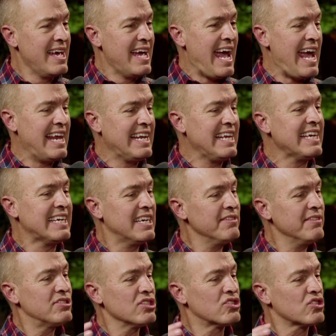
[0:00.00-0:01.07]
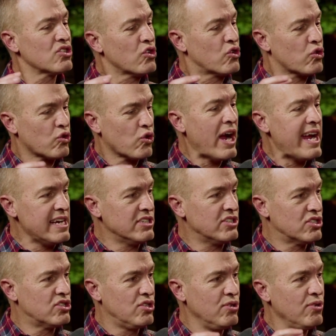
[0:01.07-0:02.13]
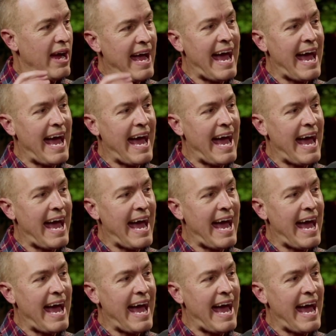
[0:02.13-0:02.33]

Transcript: and He gives us grace to